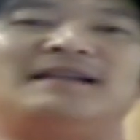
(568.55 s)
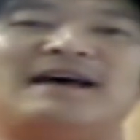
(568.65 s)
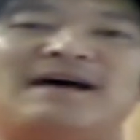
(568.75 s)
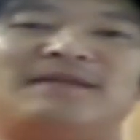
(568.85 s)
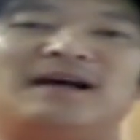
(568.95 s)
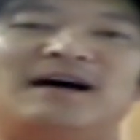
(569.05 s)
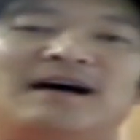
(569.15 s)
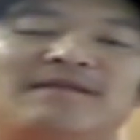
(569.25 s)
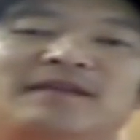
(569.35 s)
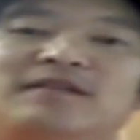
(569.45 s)
that
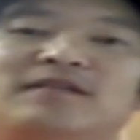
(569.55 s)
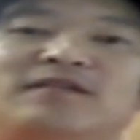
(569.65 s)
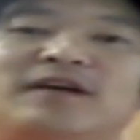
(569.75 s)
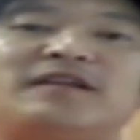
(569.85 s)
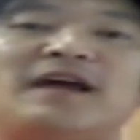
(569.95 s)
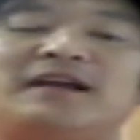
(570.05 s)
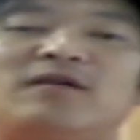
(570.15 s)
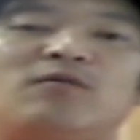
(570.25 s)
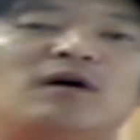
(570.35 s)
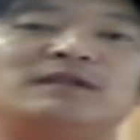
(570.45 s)
um, they're
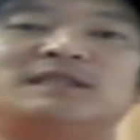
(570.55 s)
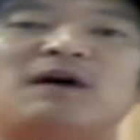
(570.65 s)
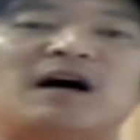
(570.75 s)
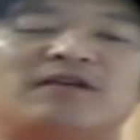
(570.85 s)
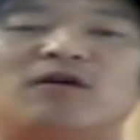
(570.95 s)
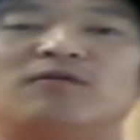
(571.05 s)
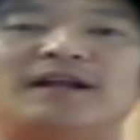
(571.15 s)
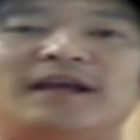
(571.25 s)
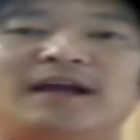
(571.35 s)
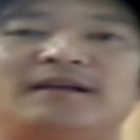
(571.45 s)
taking the one spot
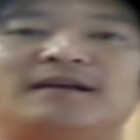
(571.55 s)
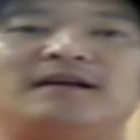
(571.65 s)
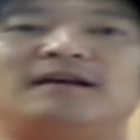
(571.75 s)
already